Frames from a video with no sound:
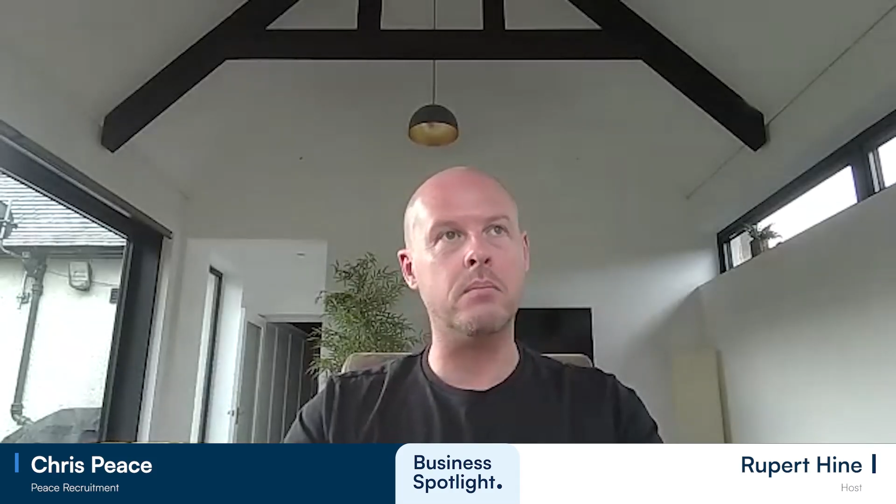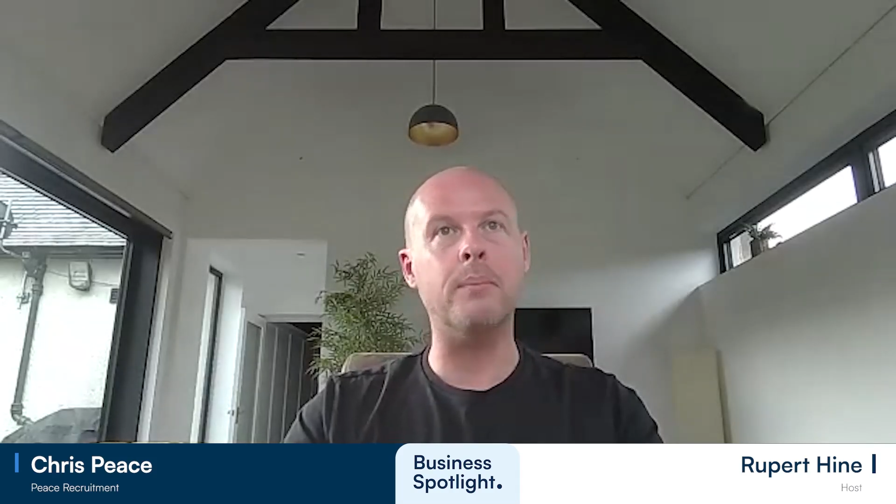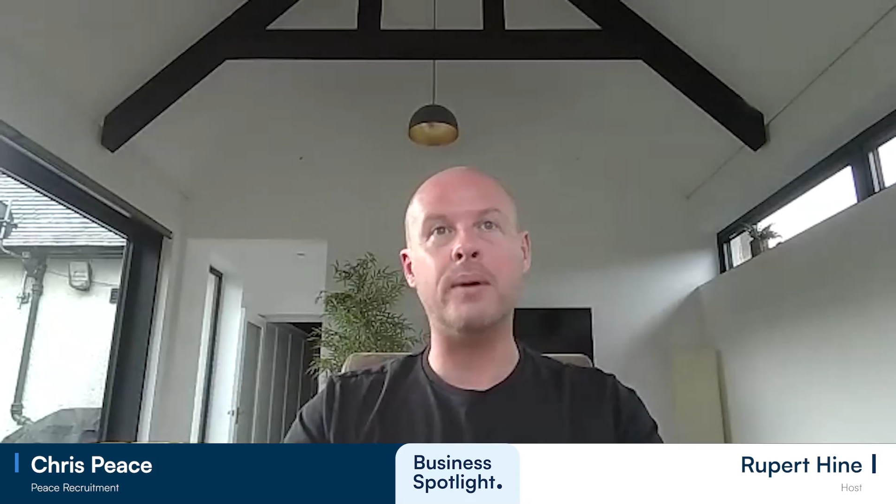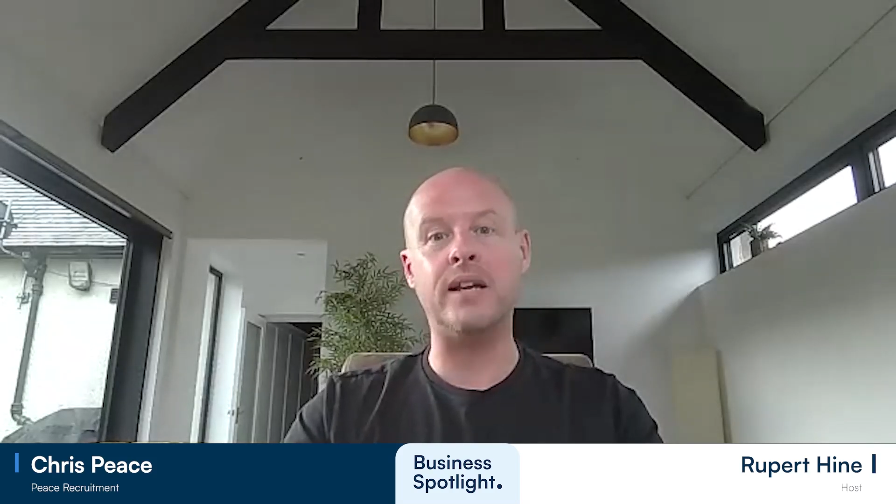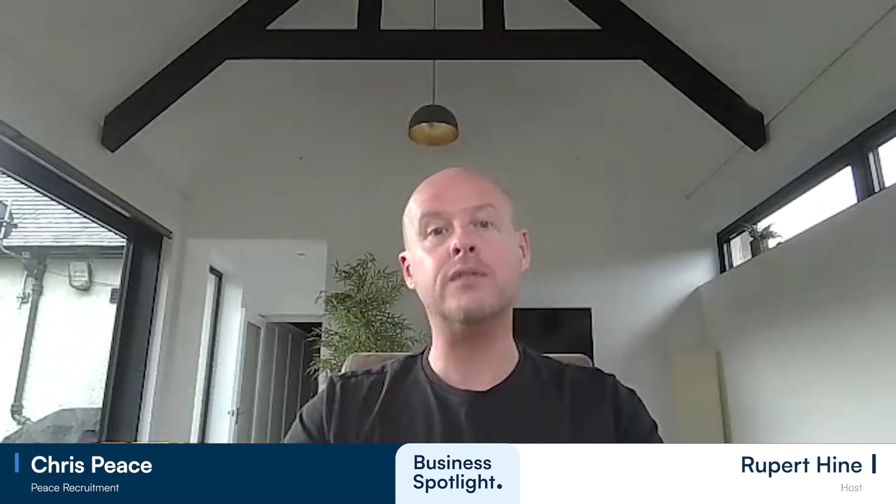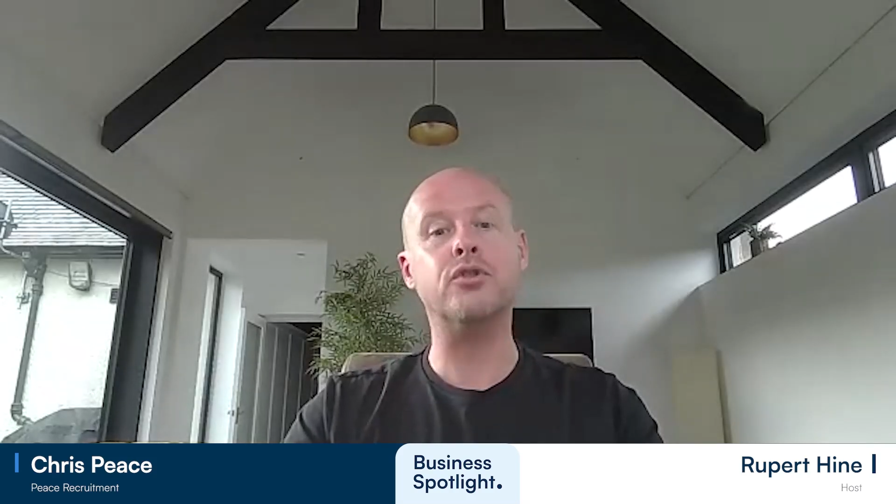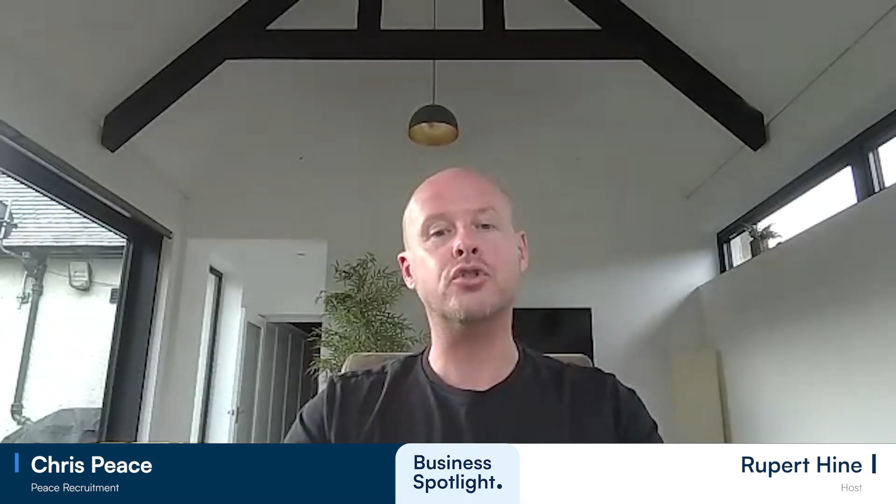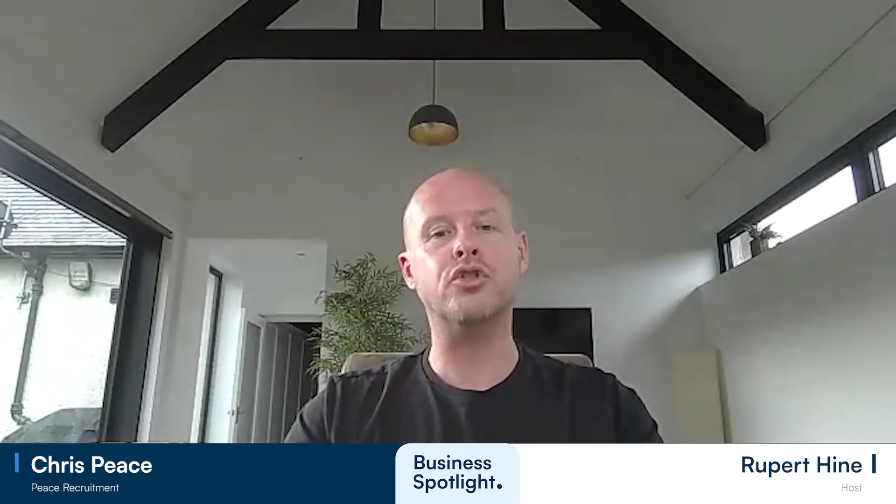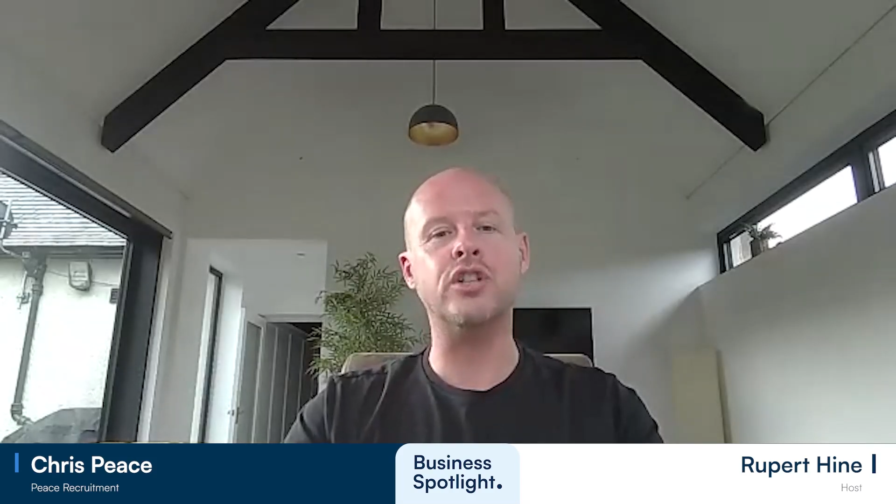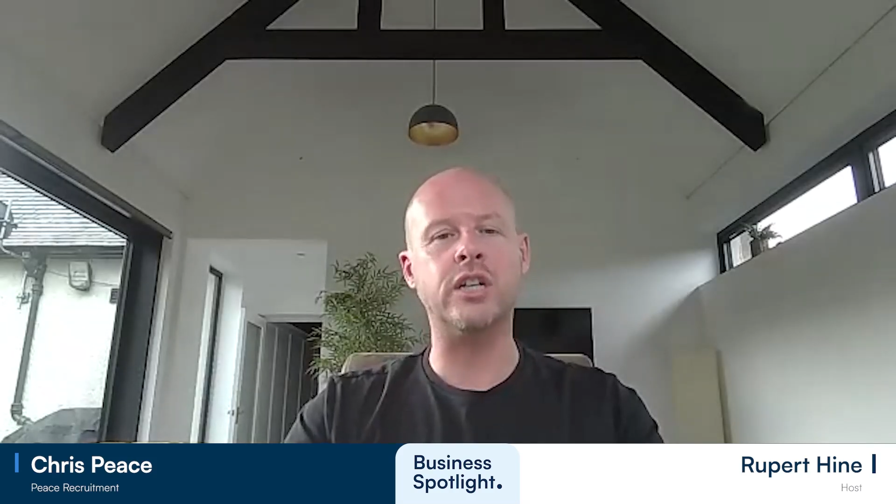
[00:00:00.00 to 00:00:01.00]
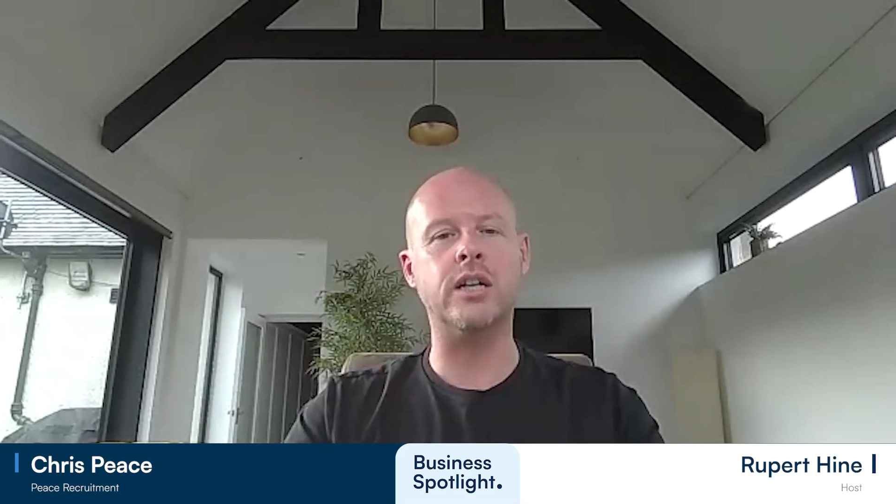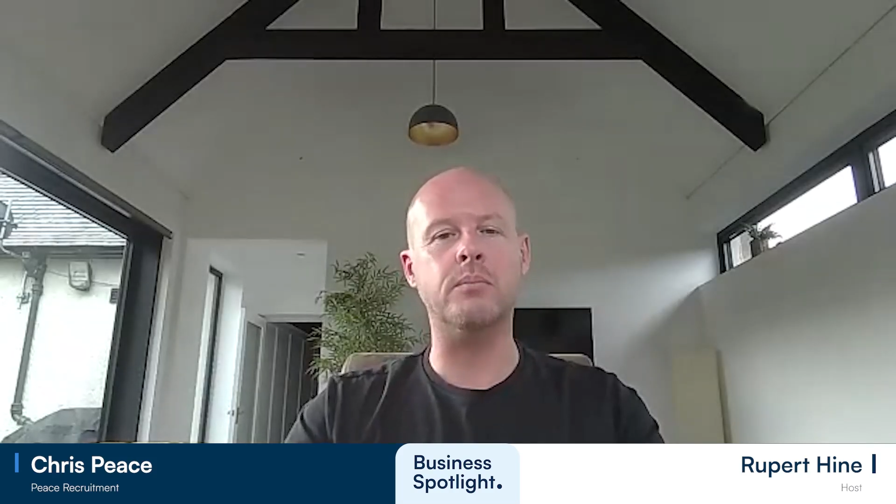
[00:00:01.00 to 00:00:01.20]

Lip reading: my biggest frustration